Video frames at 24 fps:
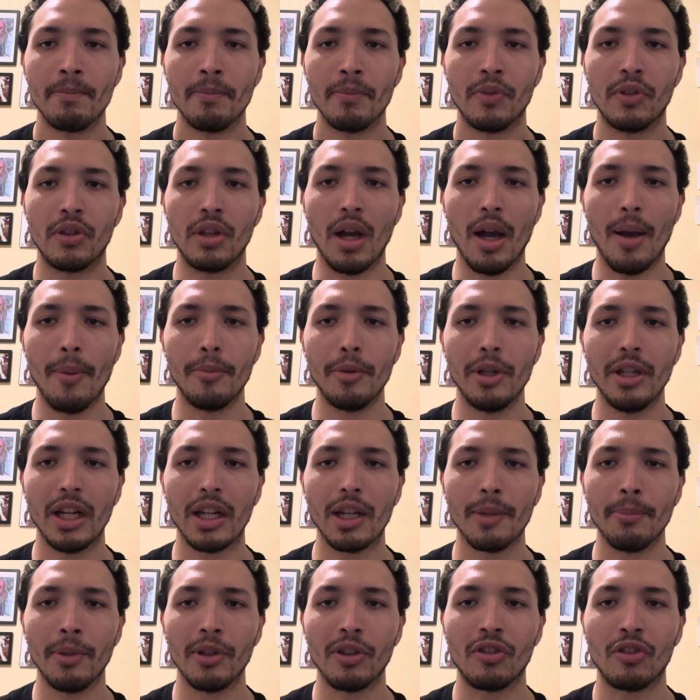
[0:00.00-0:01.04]

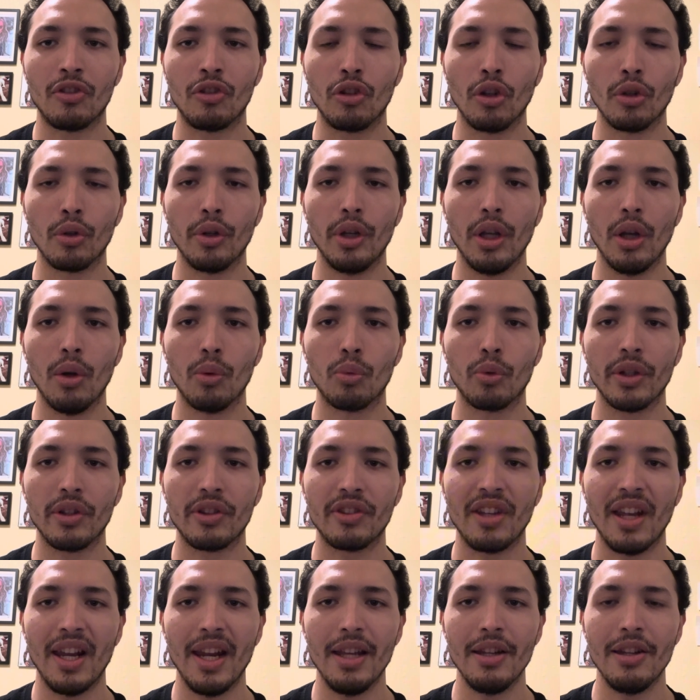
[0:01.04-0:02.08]
Dominic Mysterio
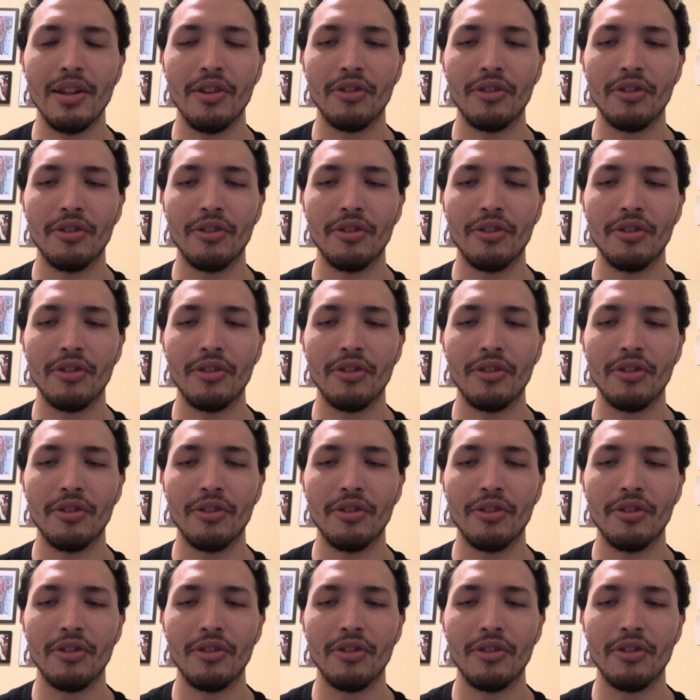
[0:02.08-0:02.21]
retained